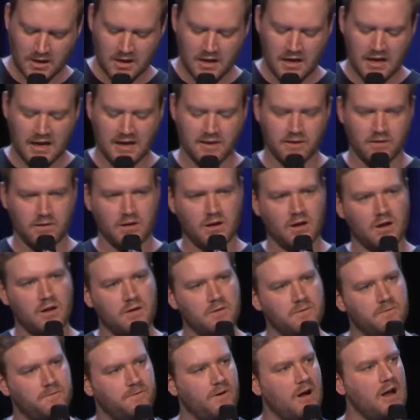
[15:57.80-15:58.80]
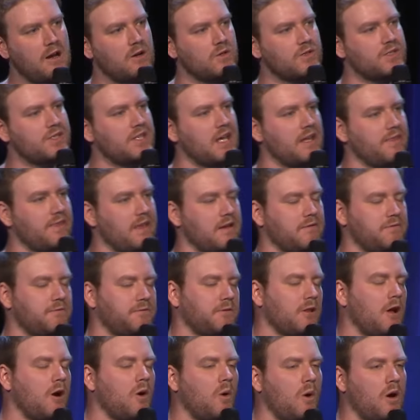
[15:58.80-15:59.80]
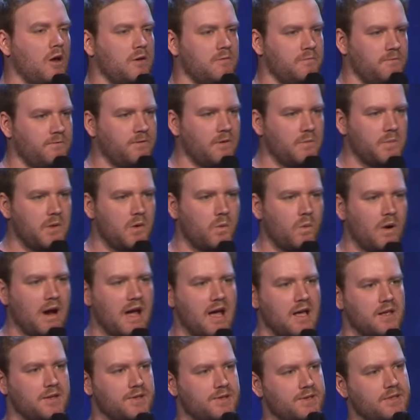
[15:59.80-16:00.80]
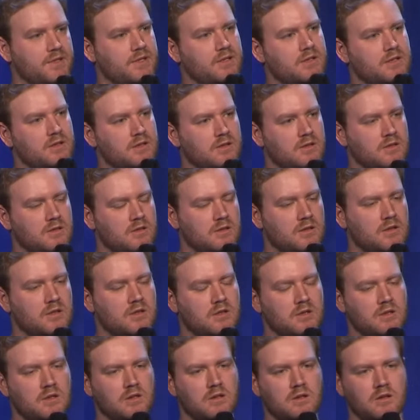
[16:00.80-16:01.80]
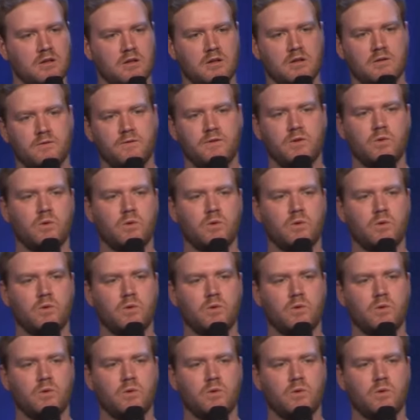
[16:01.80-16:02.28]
And the final set, they flow on from the rest. If you